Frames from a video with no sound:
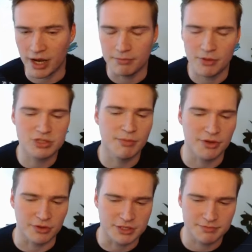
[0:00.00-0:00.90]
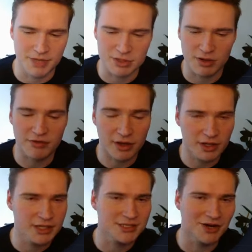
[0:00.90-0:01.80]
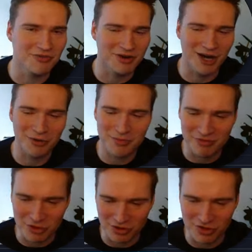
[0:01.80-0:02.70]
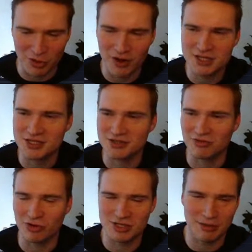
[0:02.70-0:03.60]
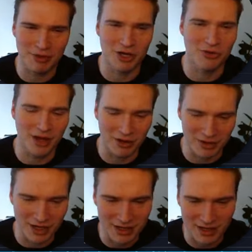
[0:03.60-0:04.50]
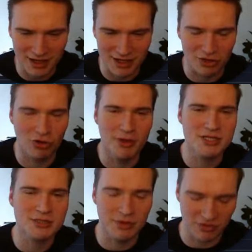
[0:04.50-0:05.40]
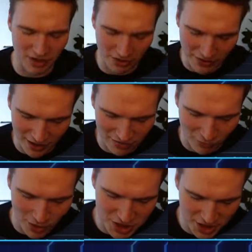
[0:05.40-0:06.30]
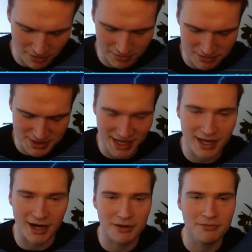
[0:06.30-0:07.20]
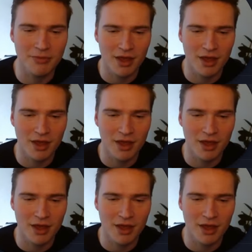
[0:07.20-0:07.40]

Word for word: yeah, those are my thoughts. That's what I think you need to know for now. If you do have any questions, of course, let me know down in the comments. But for now, thank you for watching. Take care